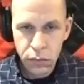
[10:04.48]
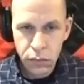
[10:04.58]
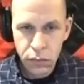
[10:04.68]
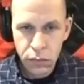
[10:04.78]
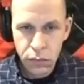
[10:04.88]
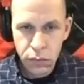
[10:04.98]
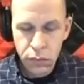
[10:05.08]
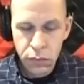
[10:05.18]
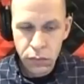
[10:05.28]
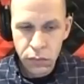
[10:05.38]

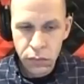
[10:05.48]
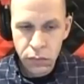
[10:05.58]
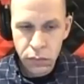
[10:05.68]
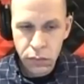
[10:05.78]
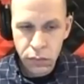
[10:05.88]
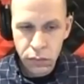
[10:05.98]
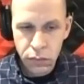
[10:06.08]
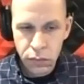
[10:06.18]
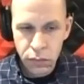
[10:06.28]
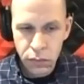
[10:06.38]

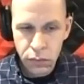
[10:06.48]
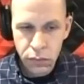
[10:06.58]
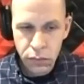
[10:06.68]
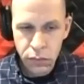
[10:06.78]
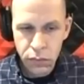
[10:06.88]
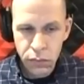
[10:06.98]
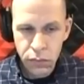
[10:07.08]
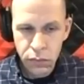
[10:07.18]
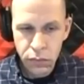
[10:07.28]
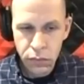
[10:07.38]

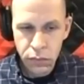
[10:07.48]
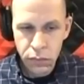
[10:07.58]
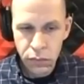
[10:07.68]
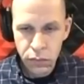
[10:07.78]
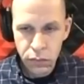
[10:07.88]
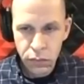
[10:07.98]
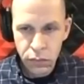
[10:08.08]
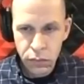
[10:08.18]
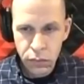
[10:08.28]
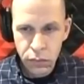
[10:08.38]

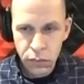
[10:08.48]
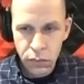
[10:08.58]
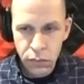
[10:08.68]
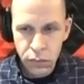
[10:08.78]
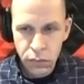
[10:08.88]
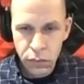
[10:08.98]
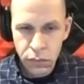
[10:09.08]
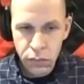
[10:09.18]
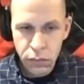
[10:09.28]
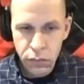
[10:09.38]

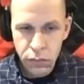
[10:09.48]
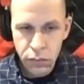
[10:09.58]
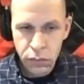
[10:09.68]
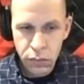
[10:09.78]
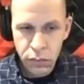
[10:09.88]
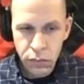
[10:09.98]
This person isn't speaking.